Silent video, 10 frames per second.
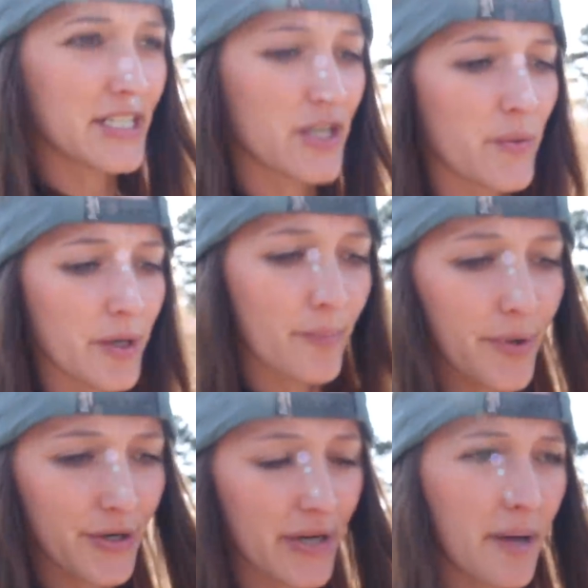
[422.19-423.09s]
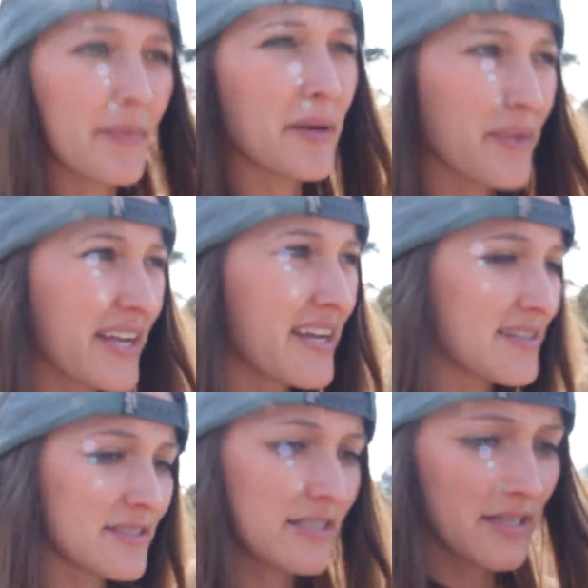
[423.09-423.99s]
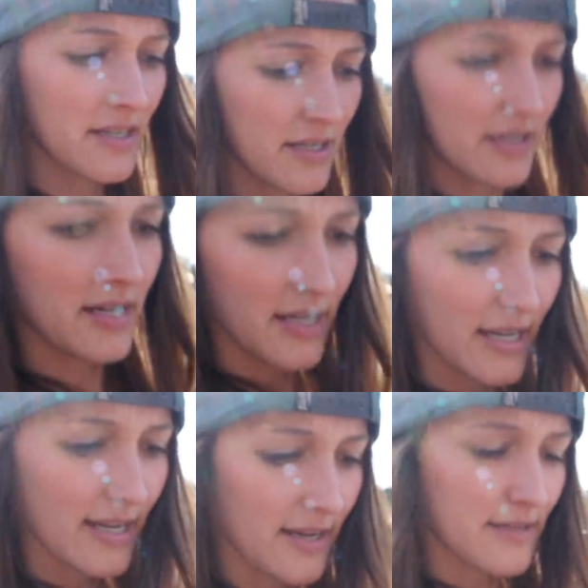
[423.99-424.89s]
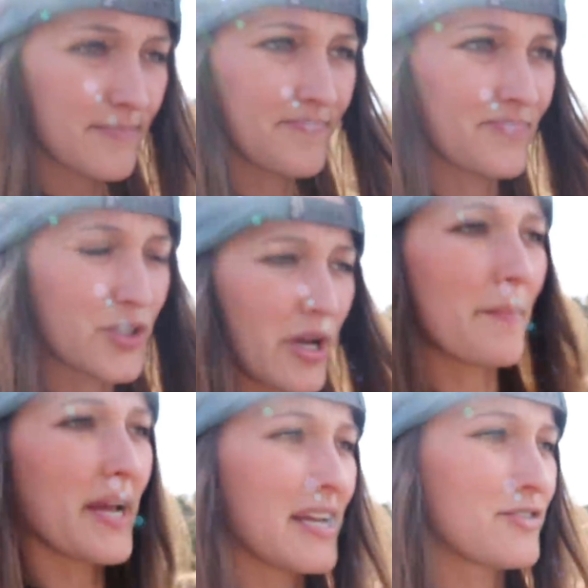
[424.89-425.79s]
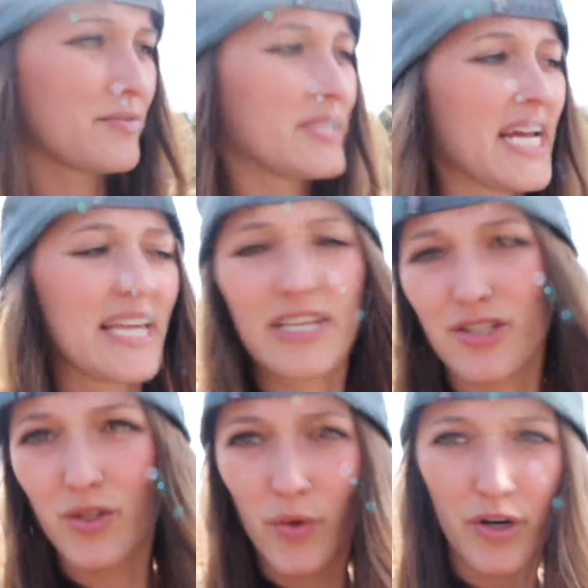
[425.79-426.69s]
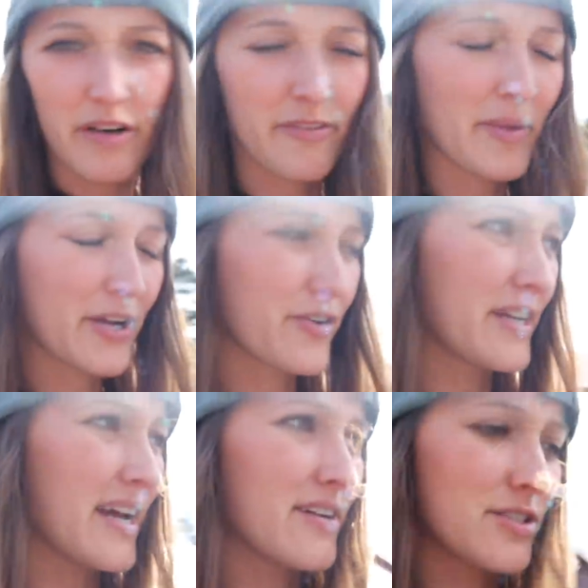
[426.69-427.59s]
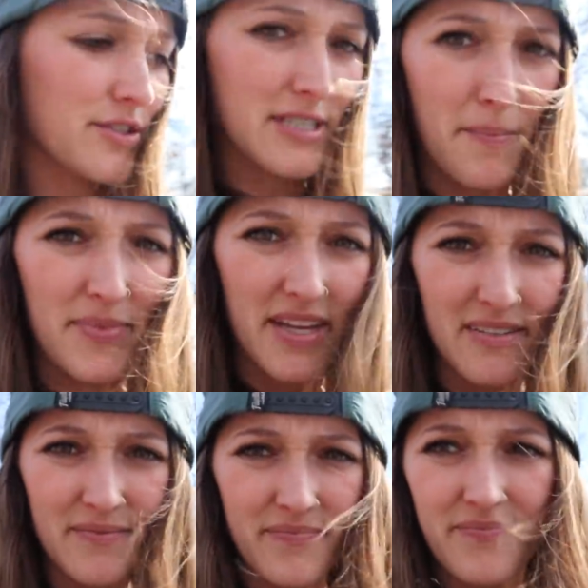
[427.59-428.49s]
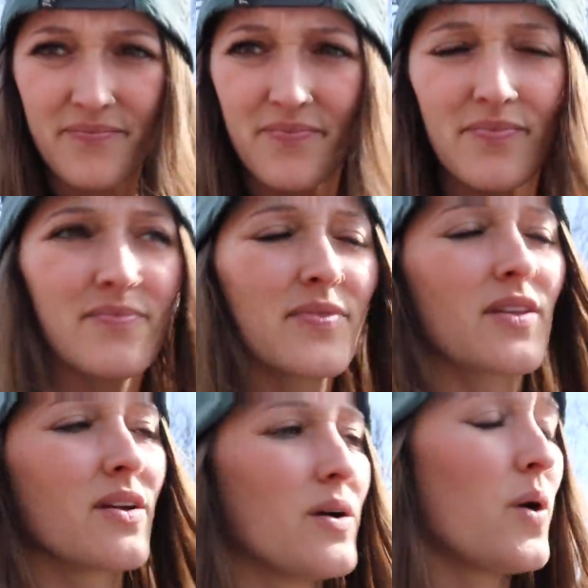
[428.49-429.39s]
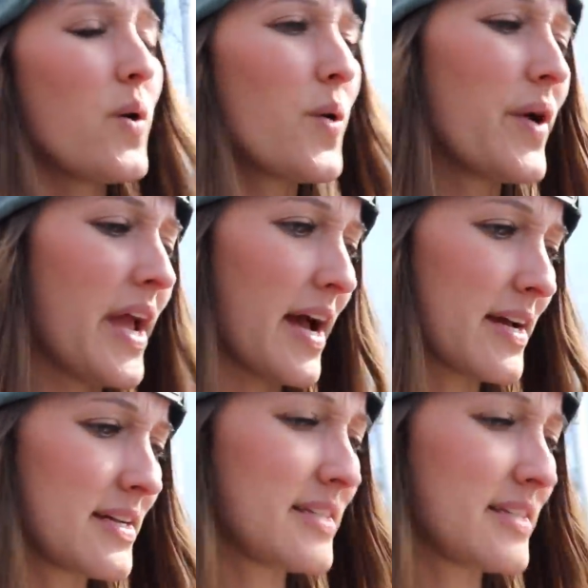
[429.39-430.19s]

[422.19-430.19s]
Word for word: don't want to burn up my plants. Um, so I may take this door off of my greenhouse or something. Oh yeah.